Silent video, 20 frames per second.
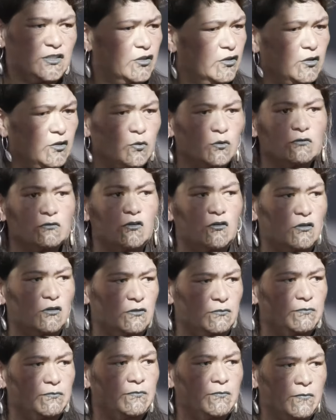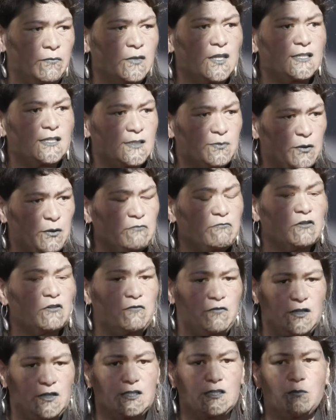No, you will not. That's been
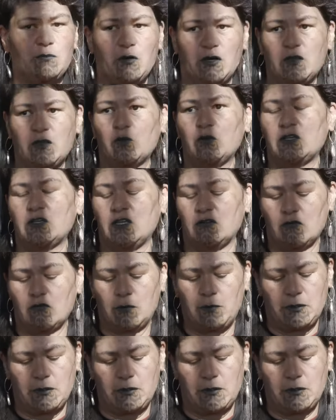reflected by the working group,